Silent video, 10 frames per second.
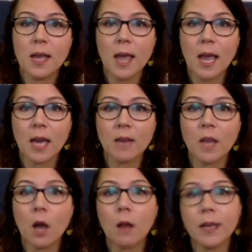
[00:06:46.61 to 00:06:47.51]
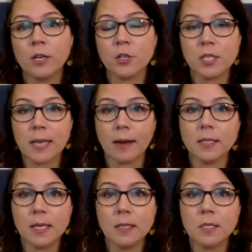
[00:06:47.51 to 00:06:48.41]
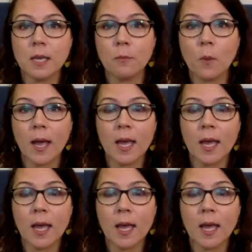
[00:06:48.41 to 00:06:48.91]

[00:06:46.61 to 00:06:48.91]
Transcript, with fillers: and they all intersect in some way.